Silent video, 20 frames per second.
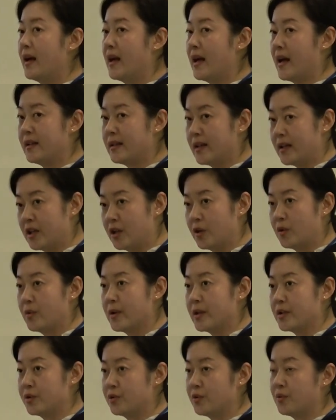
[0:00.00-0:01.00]
and
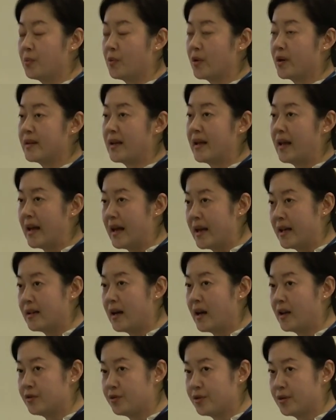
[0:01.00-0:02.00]
increased to more than
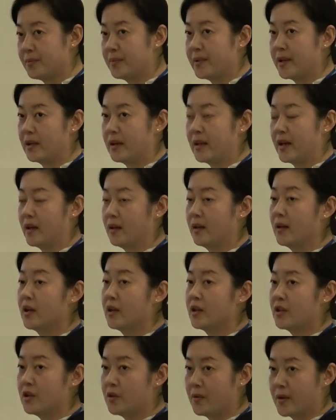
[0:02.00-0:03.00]
$800 billion
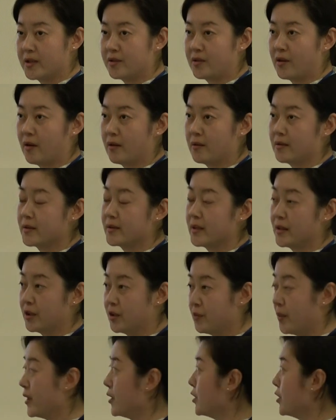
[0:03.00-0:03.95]
in 2020.